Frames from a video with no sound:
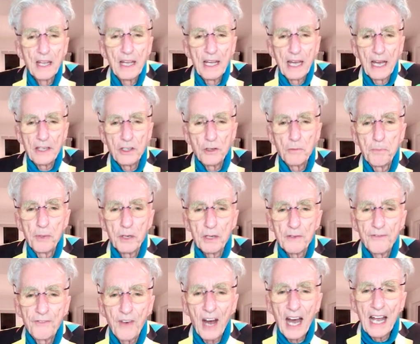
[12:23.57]
and you put
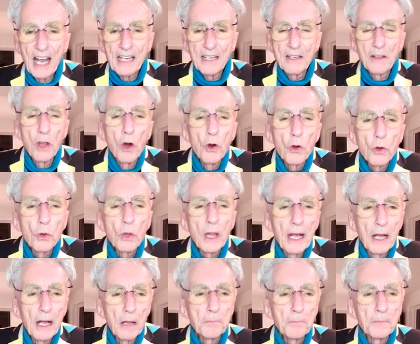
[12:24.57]
find local
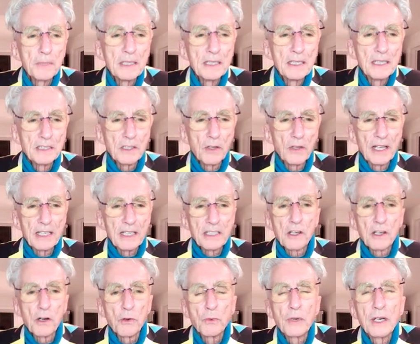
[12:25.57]
help so that's
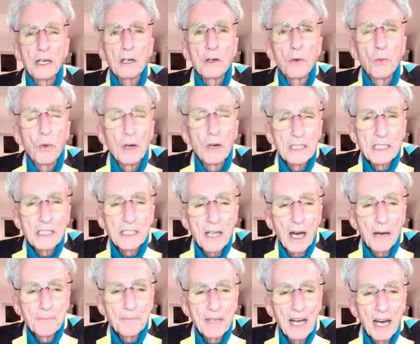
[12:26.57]

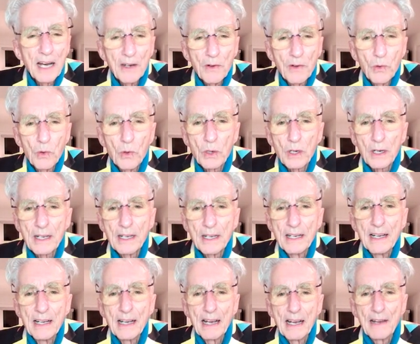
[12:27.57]
careeronestop.org
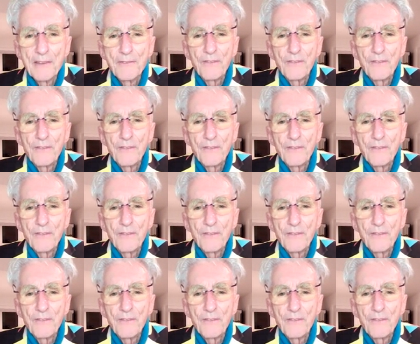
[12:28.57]
and